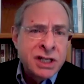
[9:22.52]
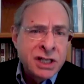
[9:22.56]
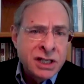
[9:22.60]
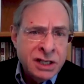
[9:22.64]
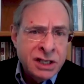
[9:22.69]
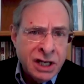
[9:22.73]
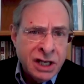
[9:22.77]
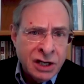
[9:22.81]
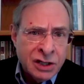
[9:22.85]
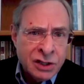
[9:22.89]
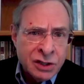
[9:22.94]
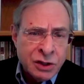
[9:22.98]
a
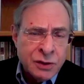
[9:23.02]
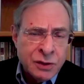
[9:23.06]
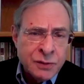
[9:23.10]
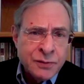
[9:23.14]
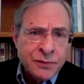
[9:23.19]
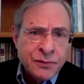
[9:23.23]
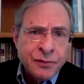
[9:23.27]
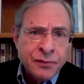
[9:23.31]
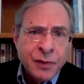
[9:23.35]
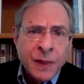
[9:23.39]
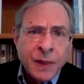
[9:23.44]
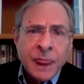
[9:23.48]
teenager
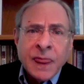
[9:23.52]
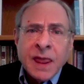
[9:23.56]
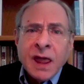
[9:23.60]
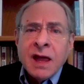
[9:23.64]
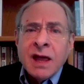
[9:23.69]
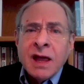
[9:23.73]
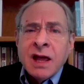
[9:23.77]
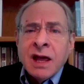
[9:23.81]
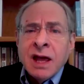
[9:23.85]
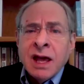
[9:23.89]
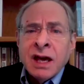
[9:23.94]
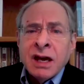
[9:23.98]

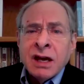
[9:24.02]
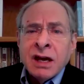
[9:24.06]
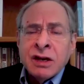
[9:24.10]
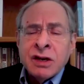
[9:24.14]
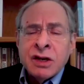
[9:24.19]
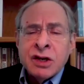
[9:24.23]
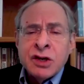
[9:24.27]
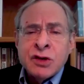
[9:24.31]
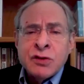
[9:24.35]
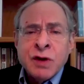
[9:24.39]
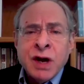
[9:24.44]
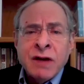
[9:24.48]

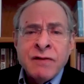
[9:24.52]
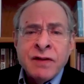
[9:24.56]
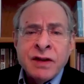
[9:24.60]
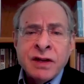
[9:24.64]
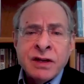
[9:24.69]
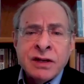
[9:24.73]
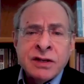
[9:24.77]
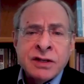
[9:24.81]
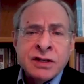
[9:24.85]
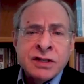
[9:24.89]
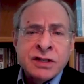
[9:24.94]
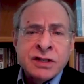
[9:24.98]
and
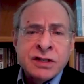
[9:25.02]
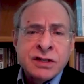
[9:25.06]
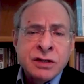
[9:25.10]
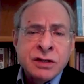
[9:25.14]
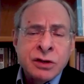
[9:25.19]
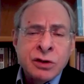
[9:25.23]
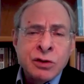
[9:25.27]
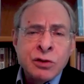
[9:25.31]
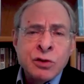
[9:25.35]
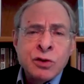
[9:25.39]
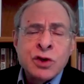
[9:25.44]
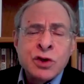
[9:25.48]
driving his
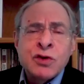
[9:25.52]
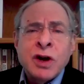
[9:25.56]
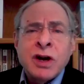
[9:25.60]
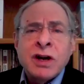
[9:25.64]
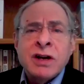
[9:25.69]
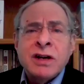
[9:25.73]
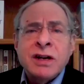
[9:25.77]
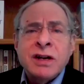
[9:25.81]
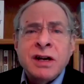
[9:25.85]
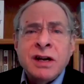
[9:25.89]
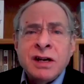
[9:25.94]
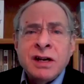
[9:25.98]
new
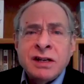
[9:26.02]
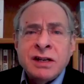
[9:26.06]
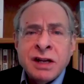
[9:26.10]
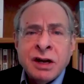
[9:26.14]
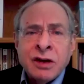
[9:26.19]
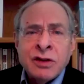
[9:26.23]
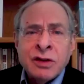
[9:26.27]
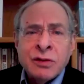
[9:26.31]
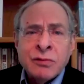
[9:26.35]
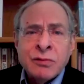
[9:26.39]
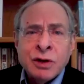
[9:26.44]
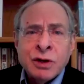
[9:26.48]
truck
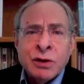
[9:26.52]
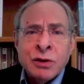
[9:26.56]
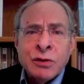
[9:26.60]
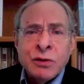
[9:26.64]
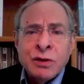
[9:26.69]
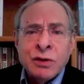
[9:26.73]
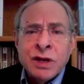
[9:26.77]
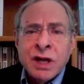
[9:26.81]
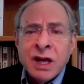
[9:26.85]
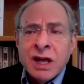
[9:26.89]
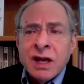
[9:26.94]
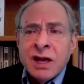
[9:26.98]
down the
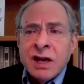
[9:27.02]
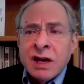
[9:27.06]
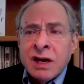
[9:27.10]
road,